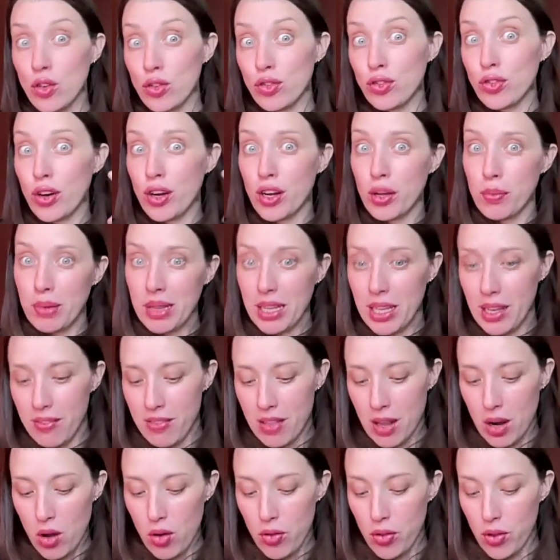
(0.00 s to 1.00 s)
you're starting to believe
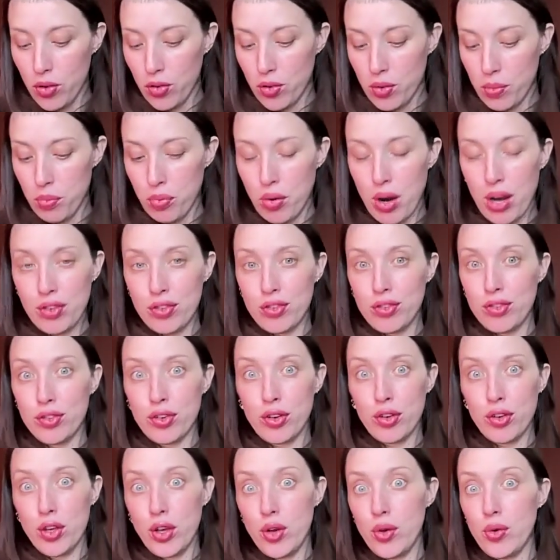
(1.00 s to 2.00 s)
that all those impressions
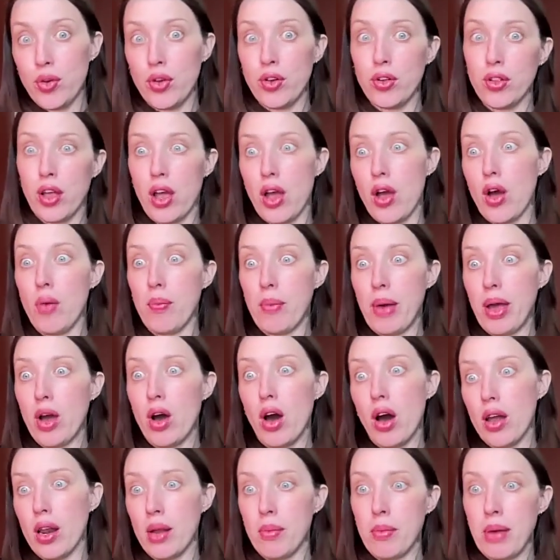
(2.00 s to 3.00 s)
are you. You're like, oh my
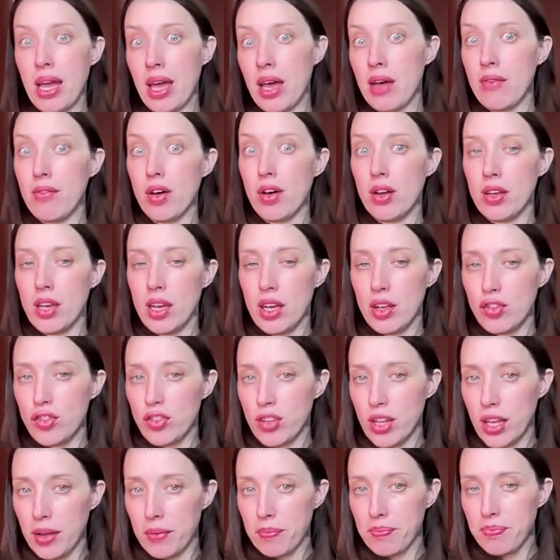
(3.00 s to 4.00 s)
God, I might have
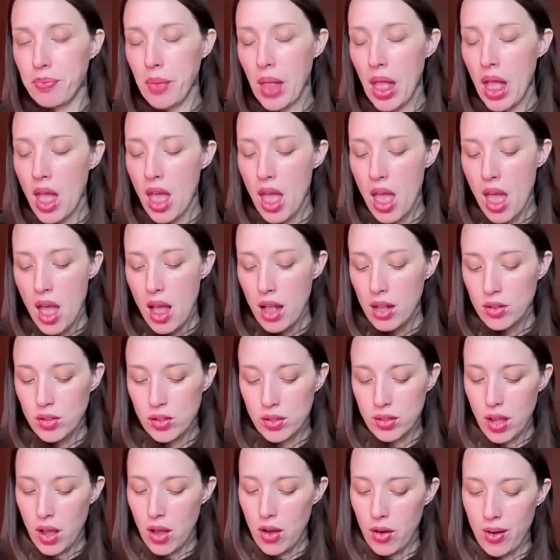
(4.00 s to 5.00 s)
ADHD.
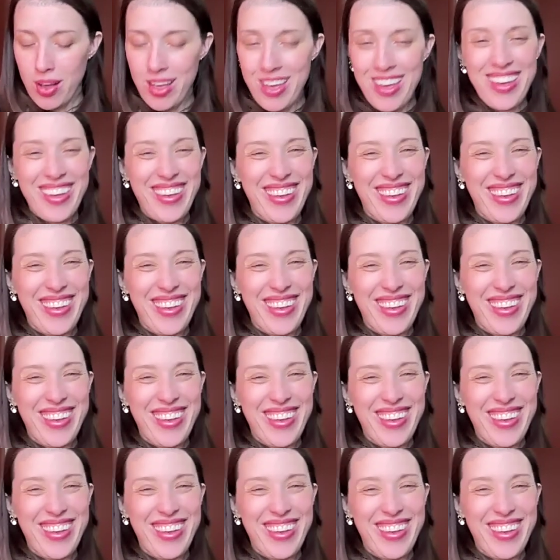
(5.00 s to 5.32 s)
So